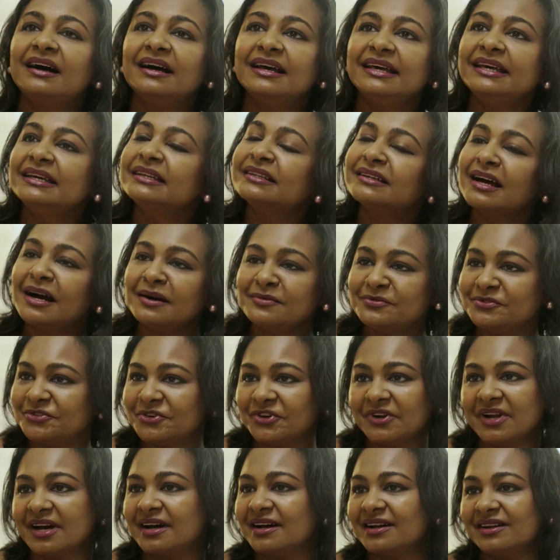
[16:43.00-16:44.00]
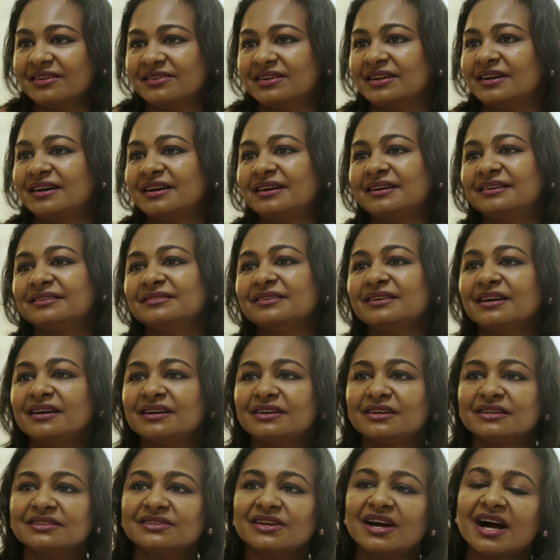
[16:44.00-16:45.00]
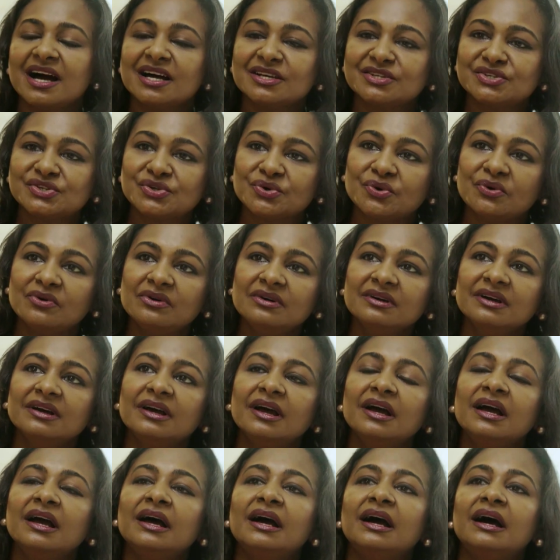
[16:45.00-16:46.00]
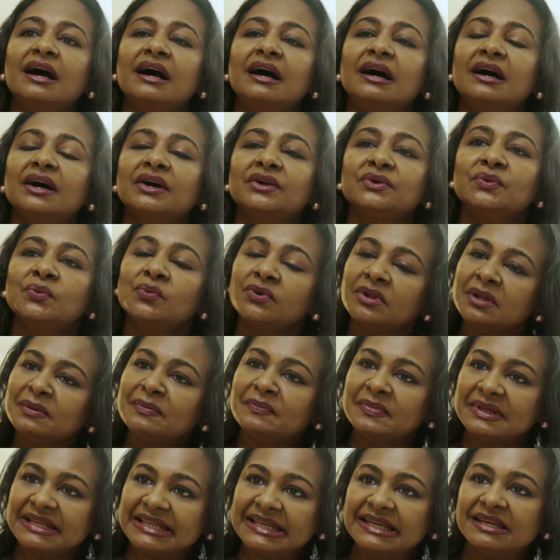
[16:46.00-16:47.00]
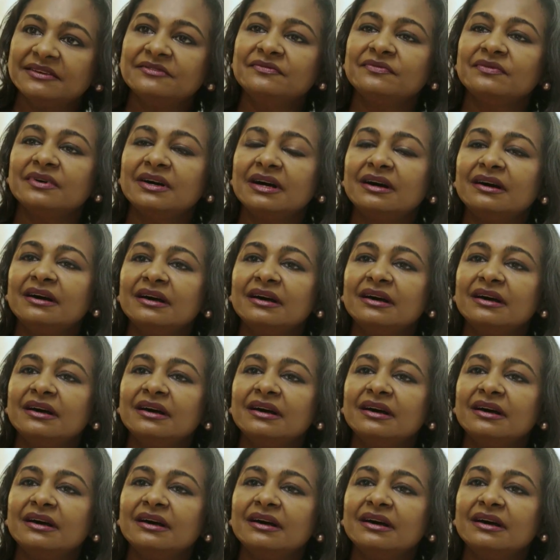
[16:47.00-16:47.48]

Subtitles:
He had come for our show. You wouldn't believe